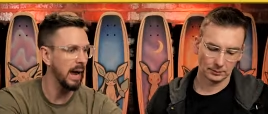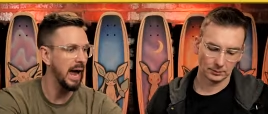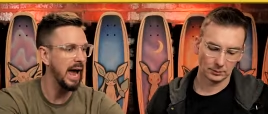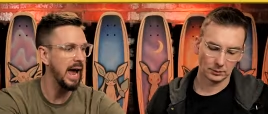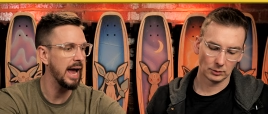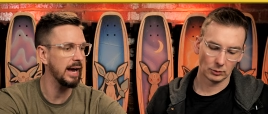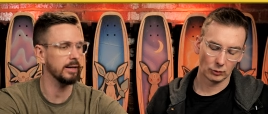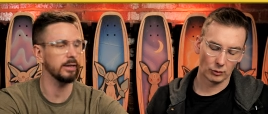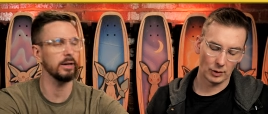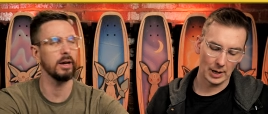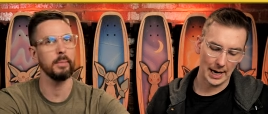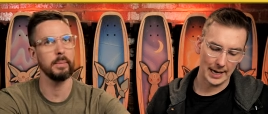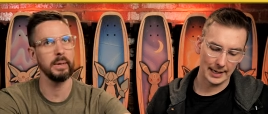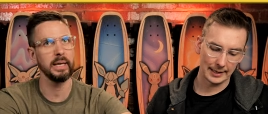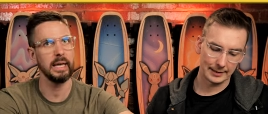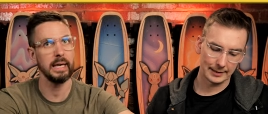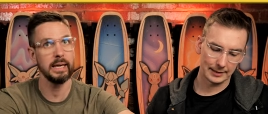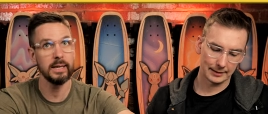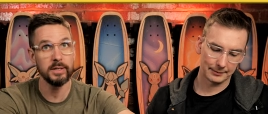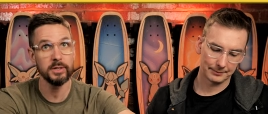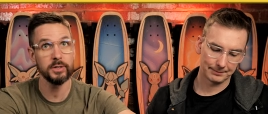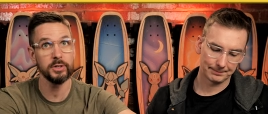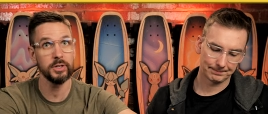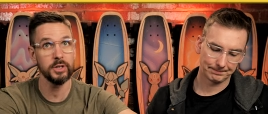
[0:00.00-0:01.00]
Speaker 1: pack right.
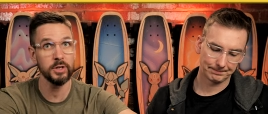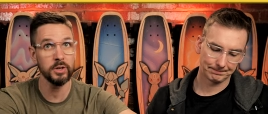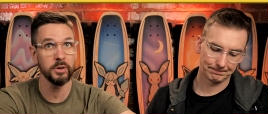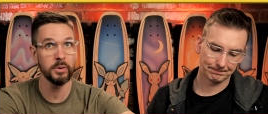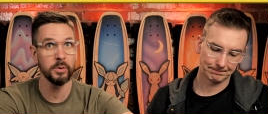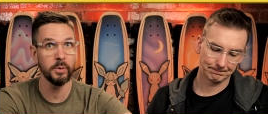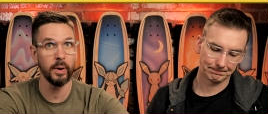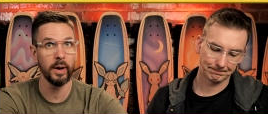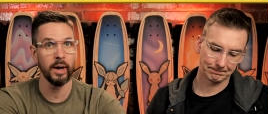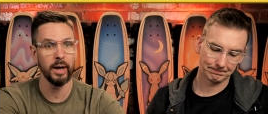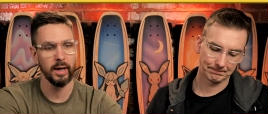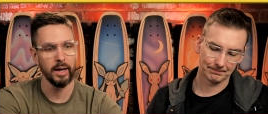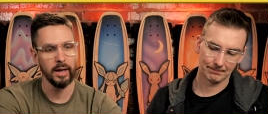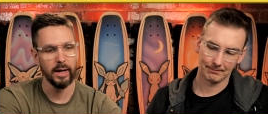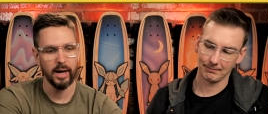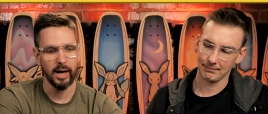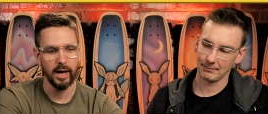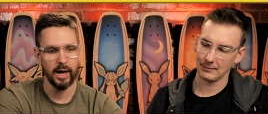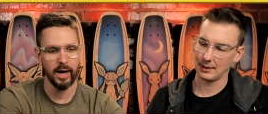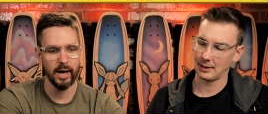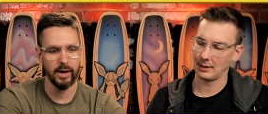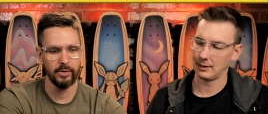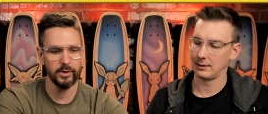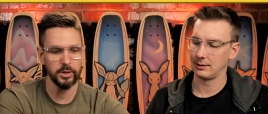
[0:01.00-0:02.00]
coming into
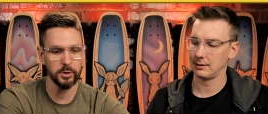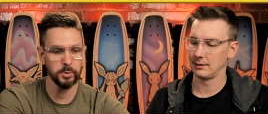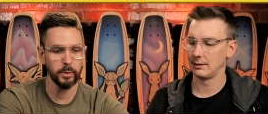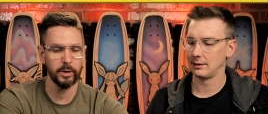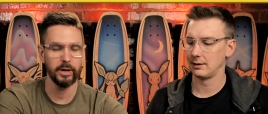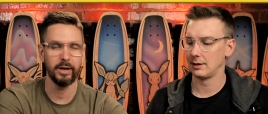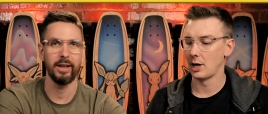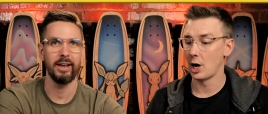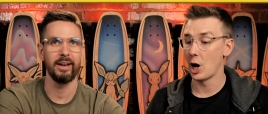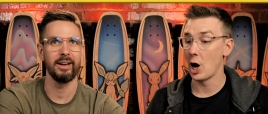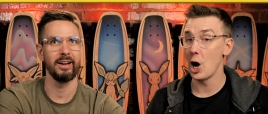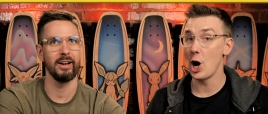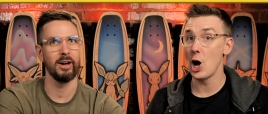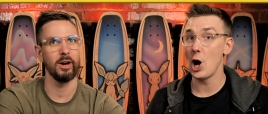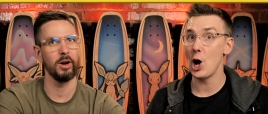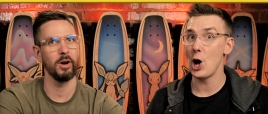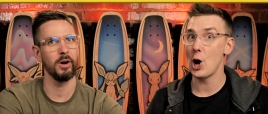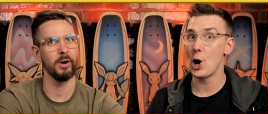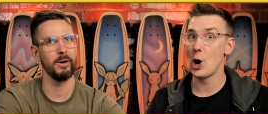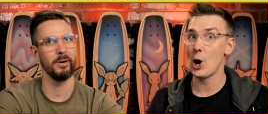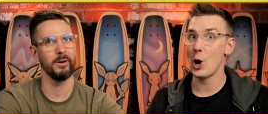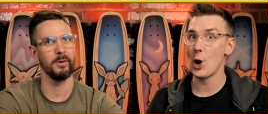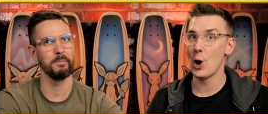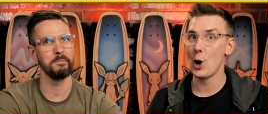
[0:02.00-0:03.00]
uh, this one.
Speaker 2: Oh,
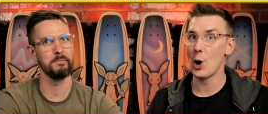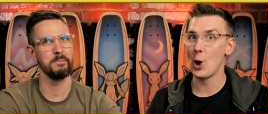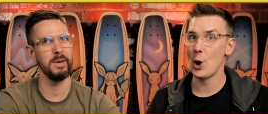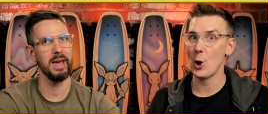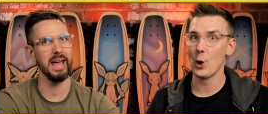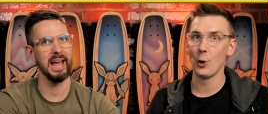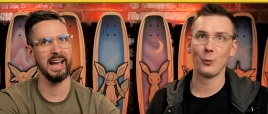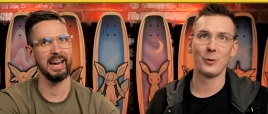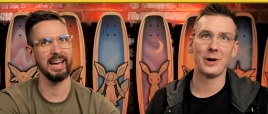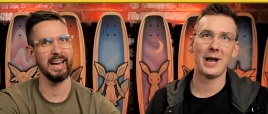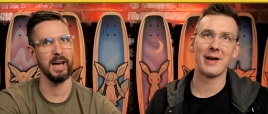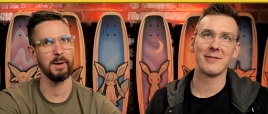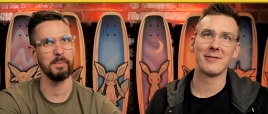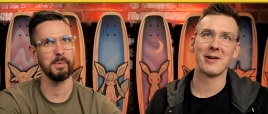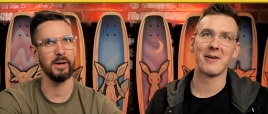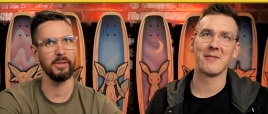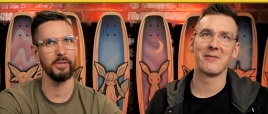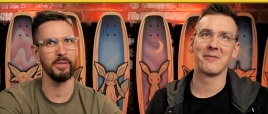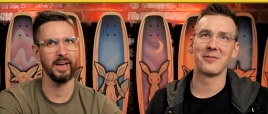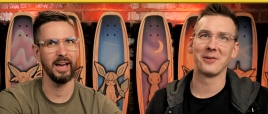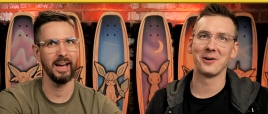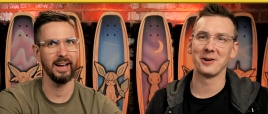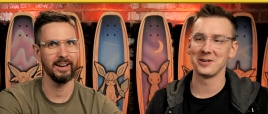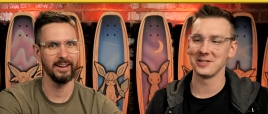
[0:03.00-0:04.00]
oh man, we have
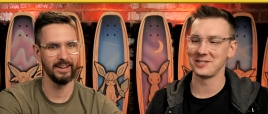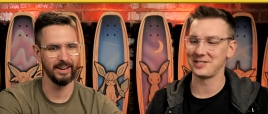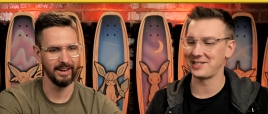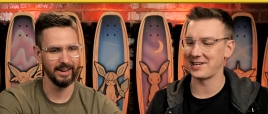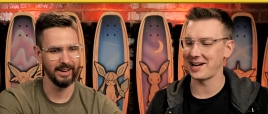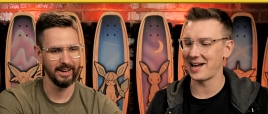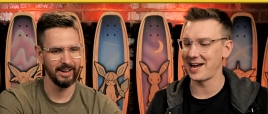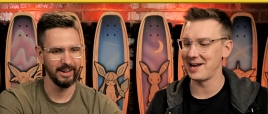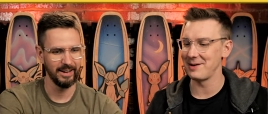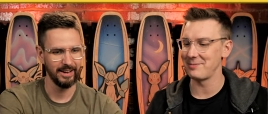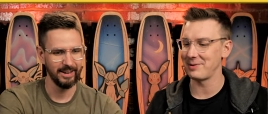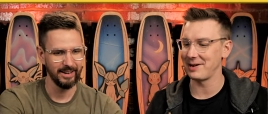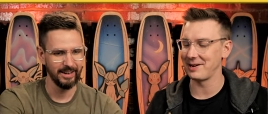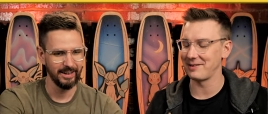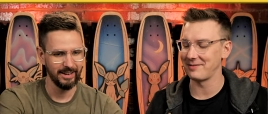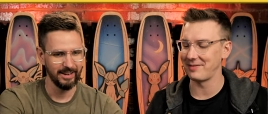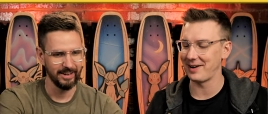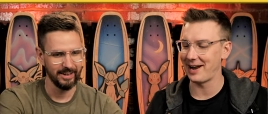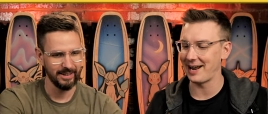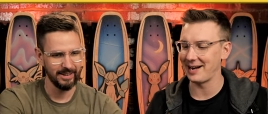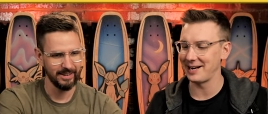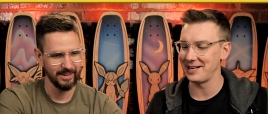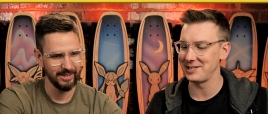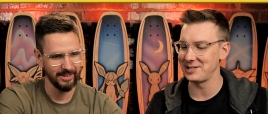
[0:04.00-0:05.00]
our that? first type
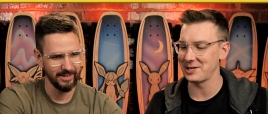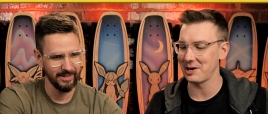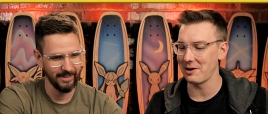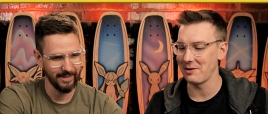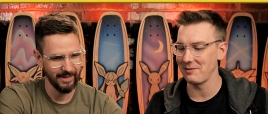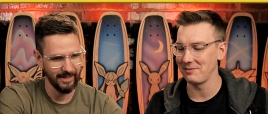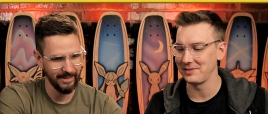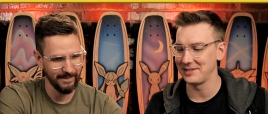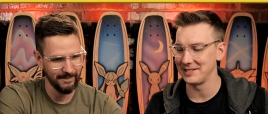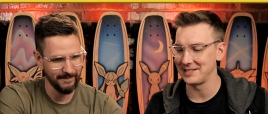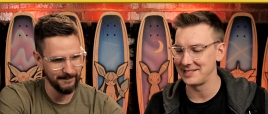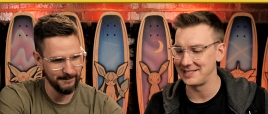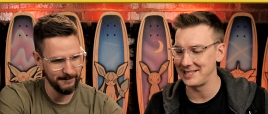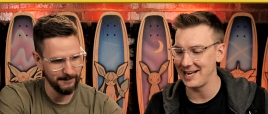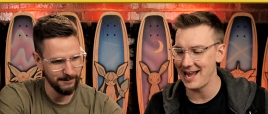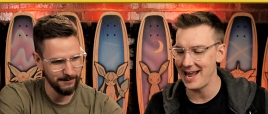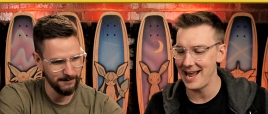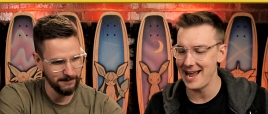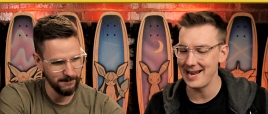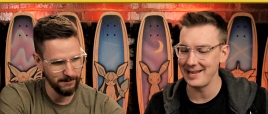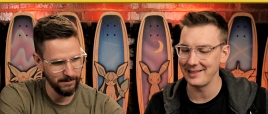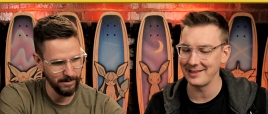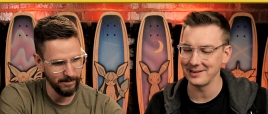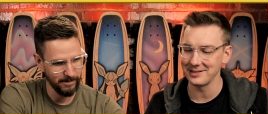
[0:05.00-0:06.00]
advantage of the
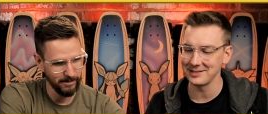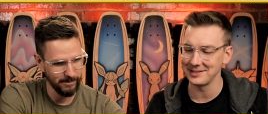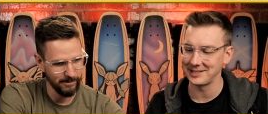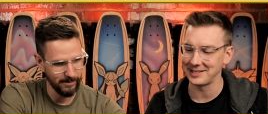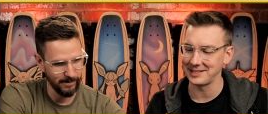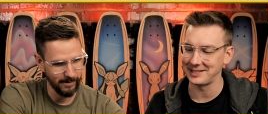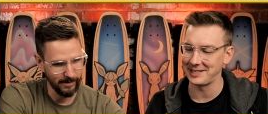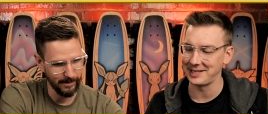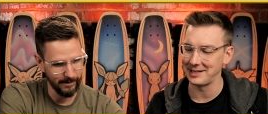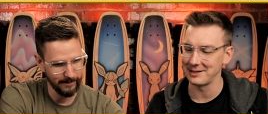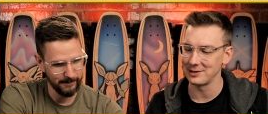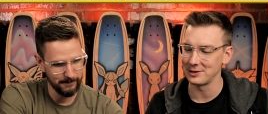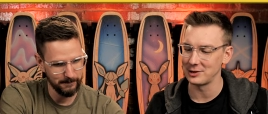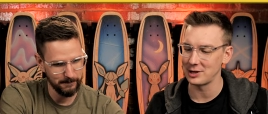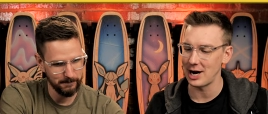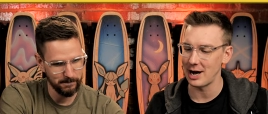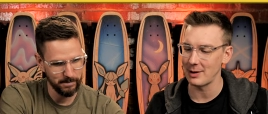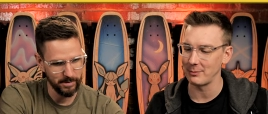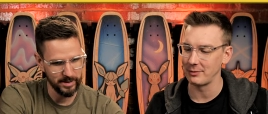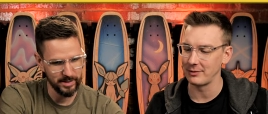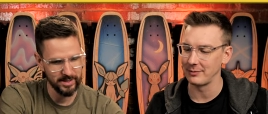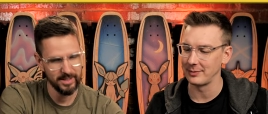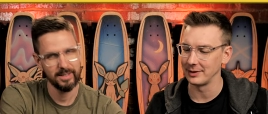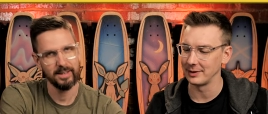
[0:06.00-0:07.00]
day. There's the
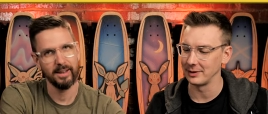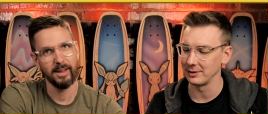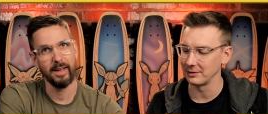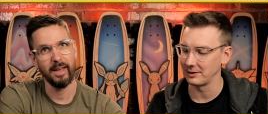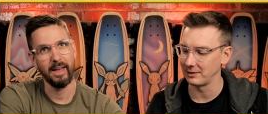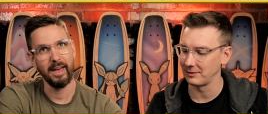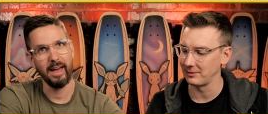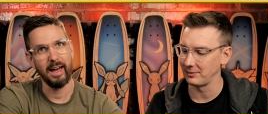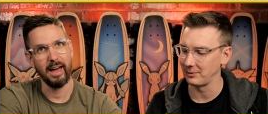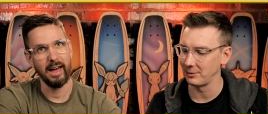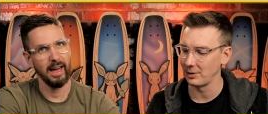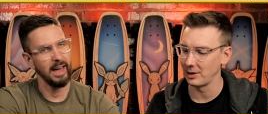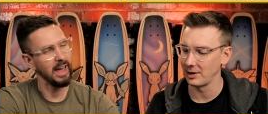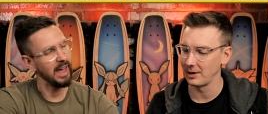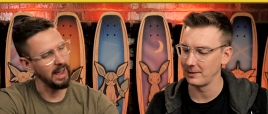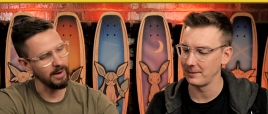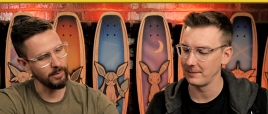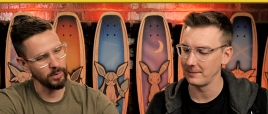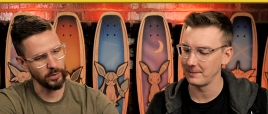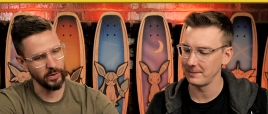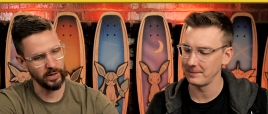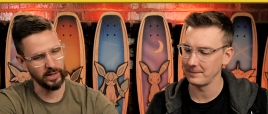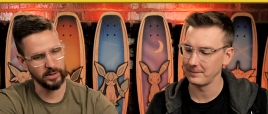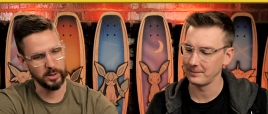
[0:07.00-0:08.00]
teardrop we've been looking for.
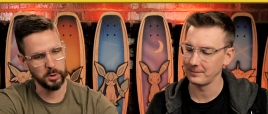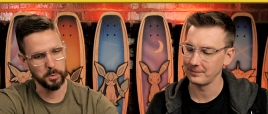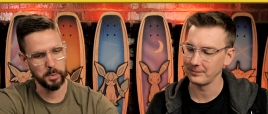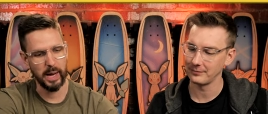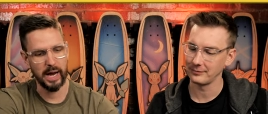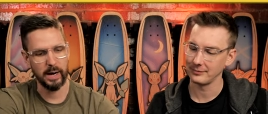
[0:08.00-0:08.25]
Speaker 1: Everything in this